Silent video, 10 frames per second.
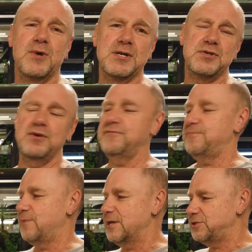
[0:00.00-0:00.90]
Once you
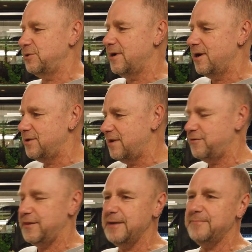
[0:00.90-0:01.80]
own
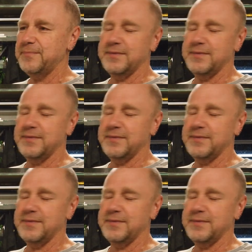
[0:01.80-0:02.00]
everything,